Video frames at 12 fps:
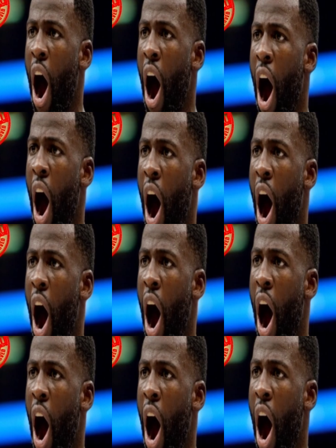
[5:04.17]

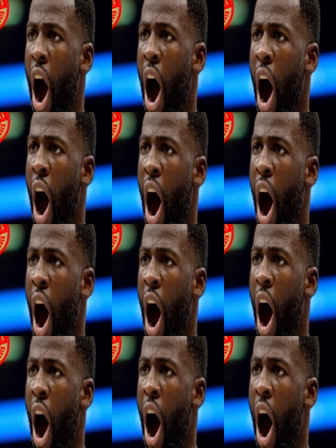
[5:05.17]

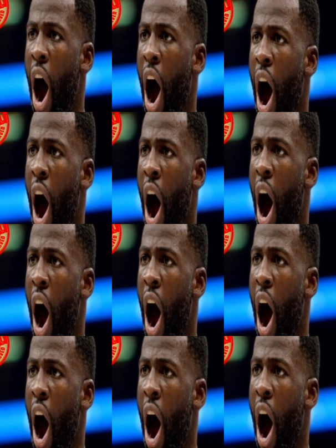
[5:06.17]

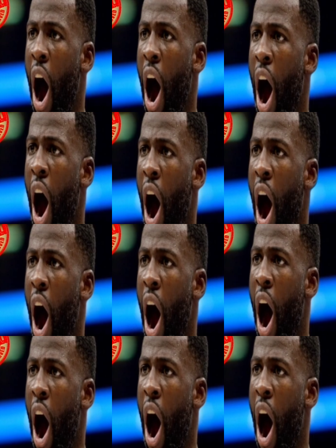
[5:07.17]

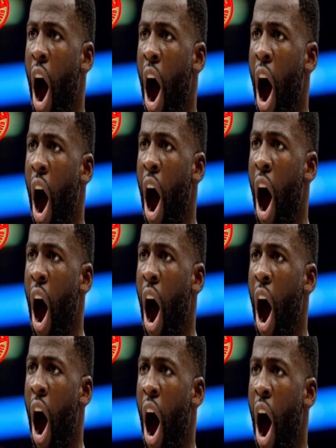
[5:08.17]

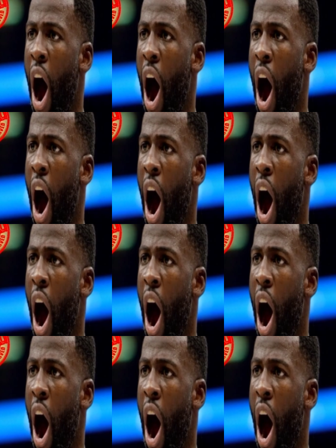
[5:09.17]
(silent)